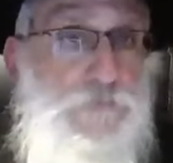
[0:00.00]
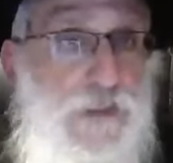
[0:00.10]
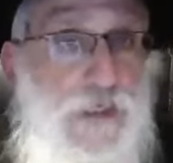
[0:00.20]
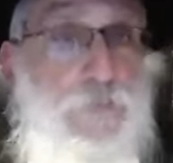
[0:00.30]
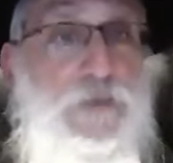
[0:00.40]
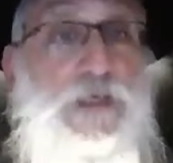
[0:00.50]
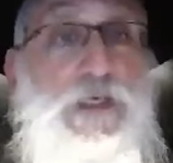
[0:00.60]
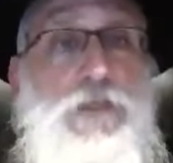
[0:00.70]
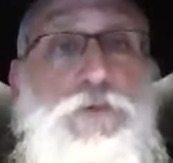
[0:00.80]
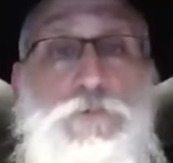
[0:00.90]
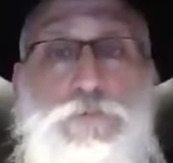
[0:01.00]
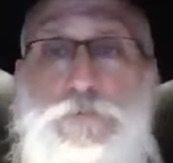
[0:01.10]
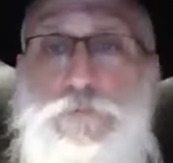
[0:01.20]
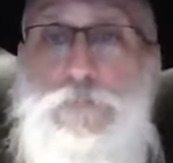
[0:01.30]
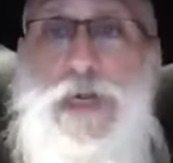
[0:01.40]
Yehem chayenu.
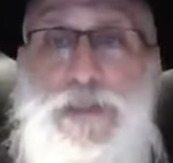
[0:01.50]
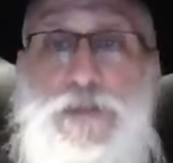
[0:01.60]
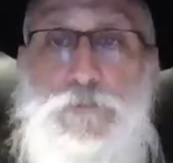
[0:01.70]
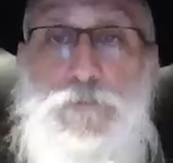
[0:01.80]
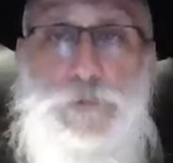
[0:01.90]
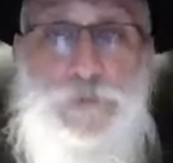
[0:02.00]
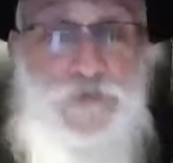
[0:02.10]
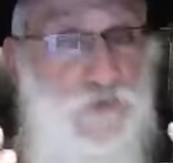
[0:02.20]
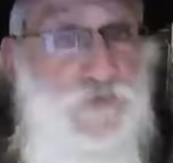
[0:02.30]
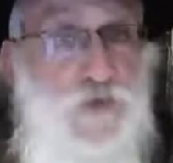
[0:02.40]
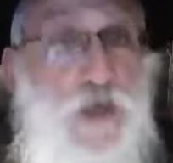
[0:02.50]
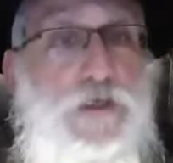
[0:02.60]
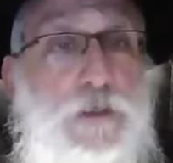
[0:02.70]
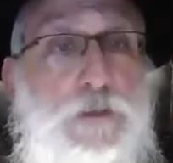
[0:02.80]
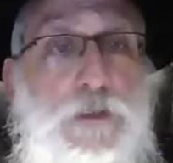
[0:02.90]
Mayim represents
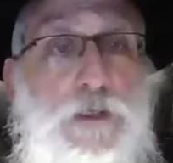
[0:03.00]
Torah.